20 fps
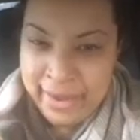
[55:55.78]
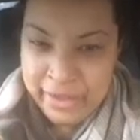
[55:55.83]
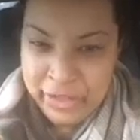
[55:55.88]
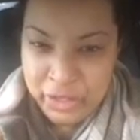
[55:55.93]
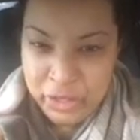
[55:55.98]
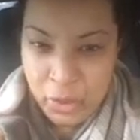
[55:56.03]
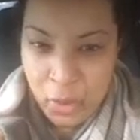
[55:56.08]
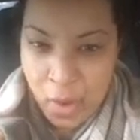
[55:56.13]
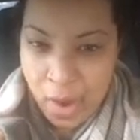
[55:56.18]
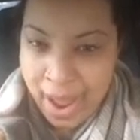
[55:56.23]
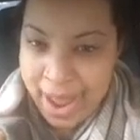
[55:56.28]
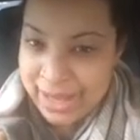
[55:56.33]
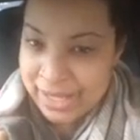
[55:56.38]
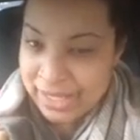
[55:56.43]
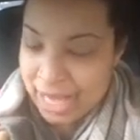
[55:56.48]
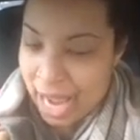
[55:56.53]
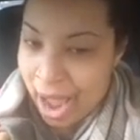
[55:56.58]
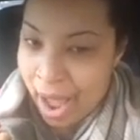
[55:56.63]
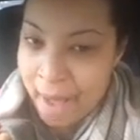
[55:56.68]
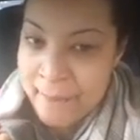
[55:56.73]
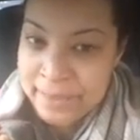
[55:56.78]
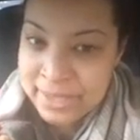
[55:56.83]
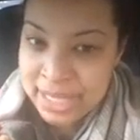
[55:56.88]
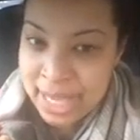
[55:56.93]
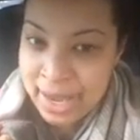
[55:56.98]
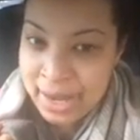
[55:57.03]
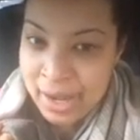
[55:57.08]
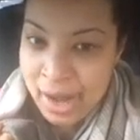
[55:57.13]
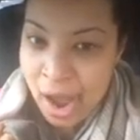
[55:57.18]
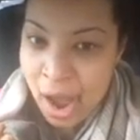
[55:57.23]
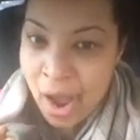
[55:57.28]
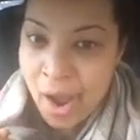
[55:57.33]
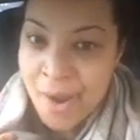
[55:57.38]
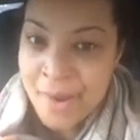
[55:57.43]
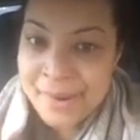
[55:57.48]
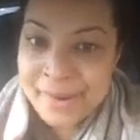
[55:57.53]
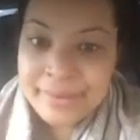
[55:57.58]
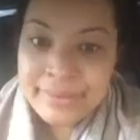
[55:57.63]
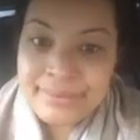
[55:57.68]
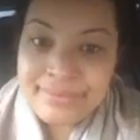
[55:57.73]
Troy Thompson?
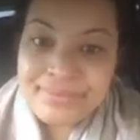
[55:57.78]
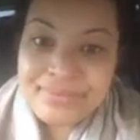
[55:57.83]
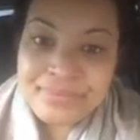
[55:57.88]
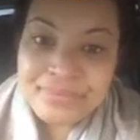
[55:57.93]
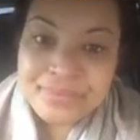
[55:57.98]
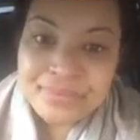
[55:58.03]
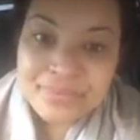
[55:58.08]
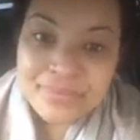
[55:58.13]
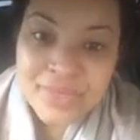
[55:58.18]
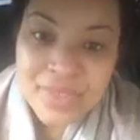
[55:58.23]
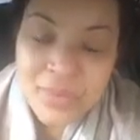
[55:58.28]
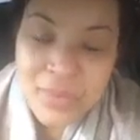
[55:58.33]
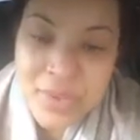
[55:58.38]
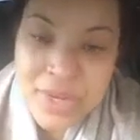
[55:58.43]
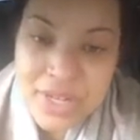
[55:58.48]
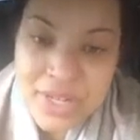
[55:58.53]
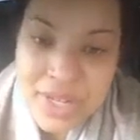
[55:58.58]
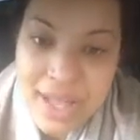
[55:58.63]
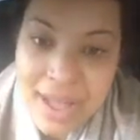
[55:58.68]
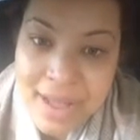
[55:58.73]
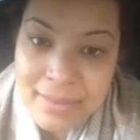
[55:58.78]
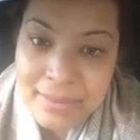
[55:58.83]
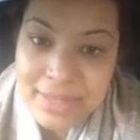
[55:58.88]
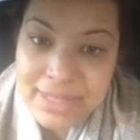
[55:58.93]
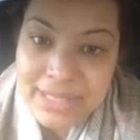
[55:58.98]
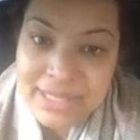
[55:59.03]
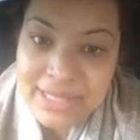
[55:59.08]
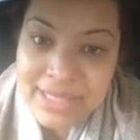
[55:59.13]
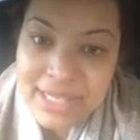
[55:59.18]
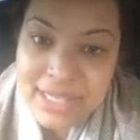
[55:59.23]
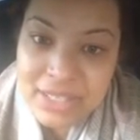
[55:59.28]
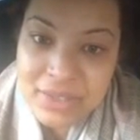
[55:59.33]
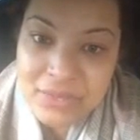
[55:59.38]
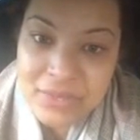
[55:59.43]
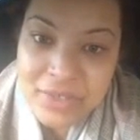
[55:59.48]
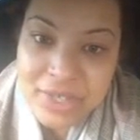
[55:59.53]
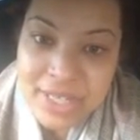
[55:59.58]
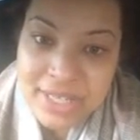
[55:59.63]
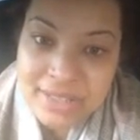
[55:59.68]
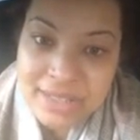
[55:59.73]
Oh. Well, I'm a
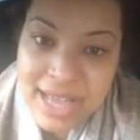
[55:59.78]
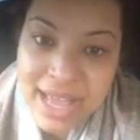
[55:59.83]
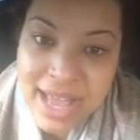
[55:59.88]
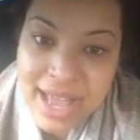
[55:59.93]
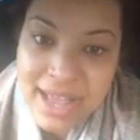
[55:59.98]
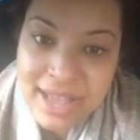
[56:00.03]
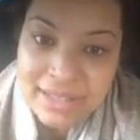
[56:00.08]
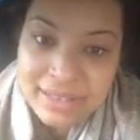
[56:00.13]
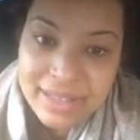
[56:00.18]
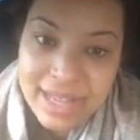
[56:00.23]
6'9",